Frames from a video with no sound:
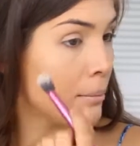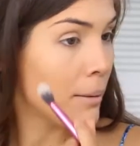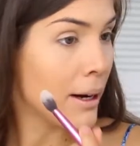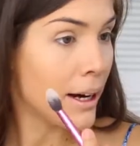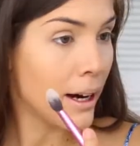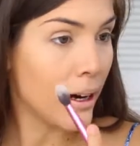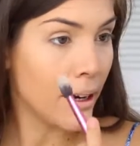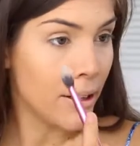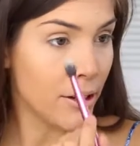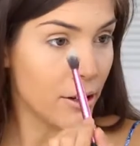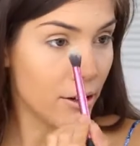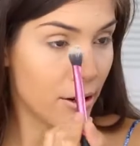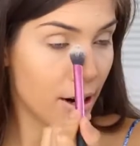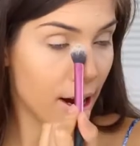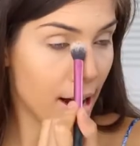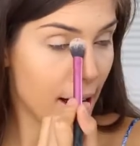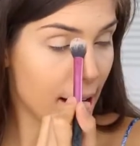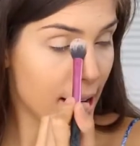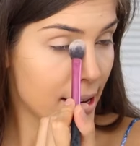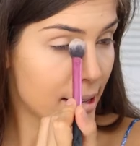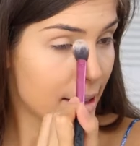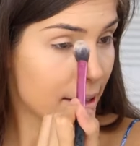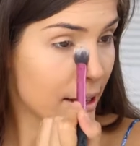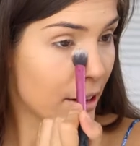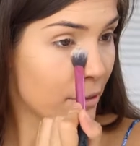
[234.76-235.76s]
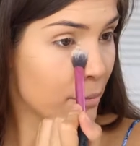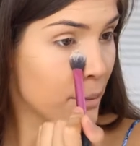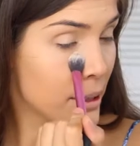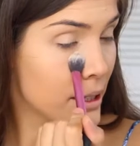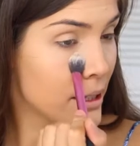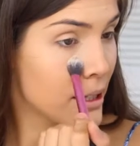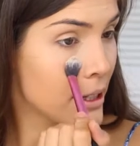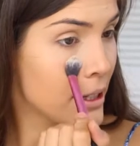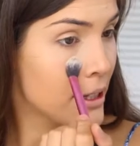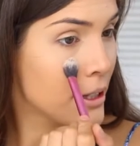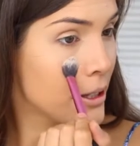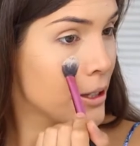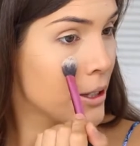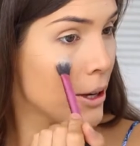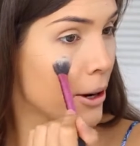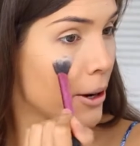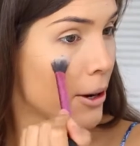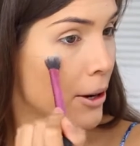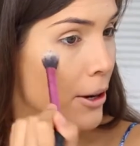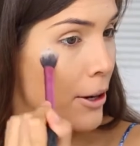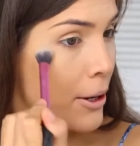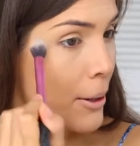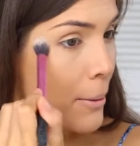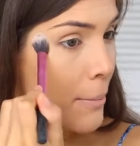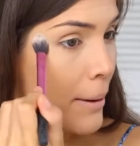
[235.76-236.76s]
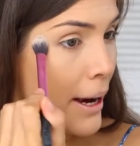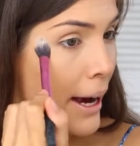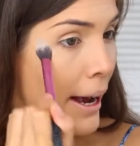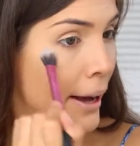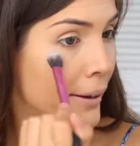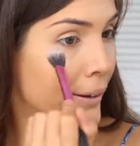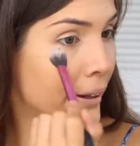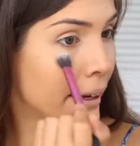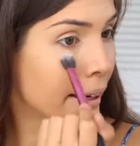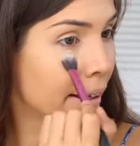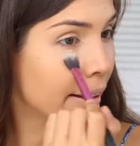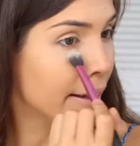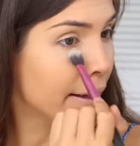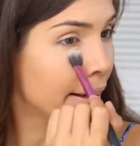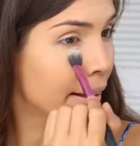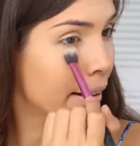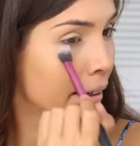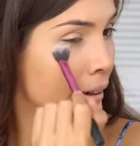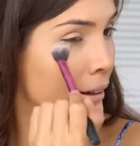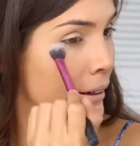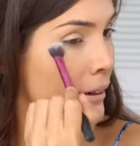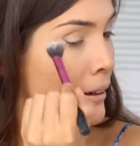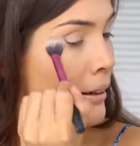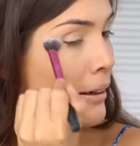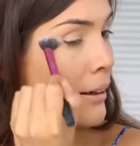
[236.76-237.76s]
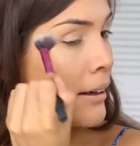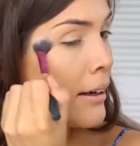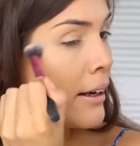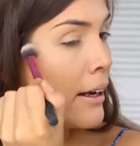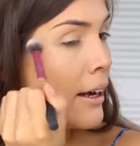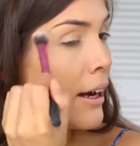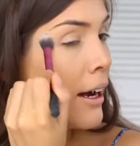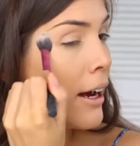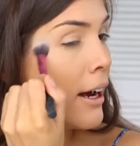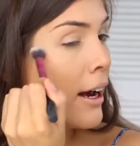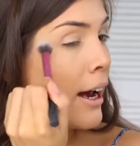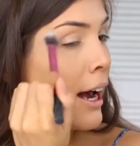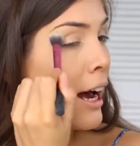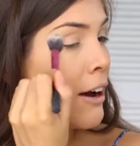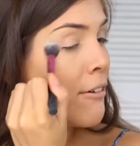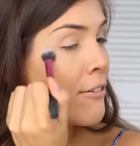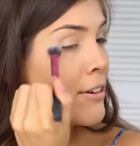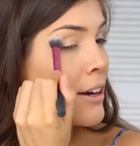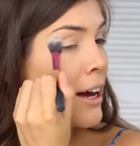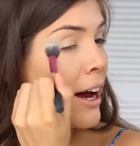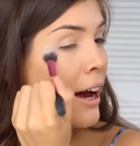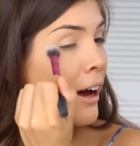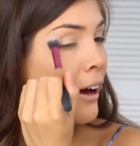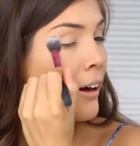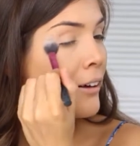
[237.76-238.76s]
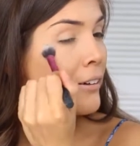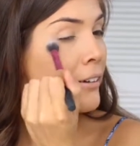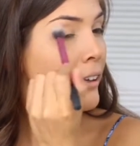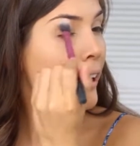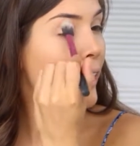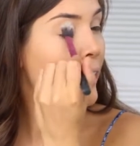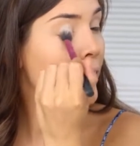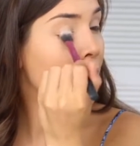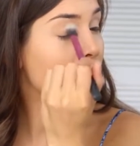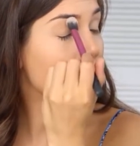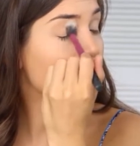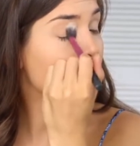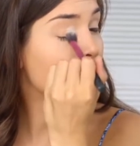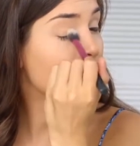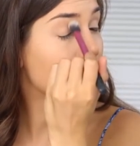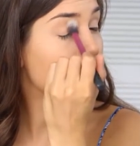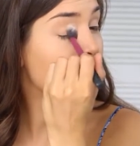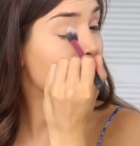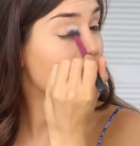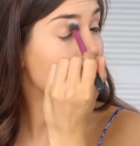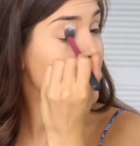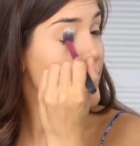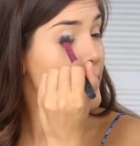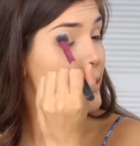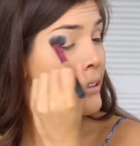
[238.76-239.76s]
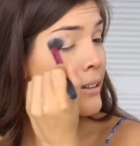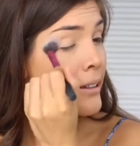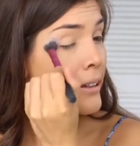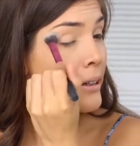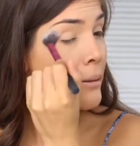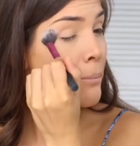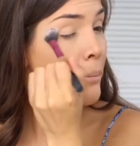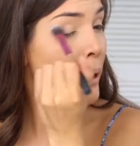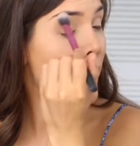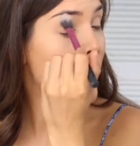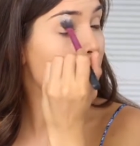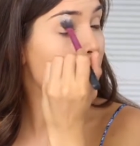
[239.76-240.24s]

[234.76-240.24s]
My under eyes have been so bad lately. I haven't had like a regular sleep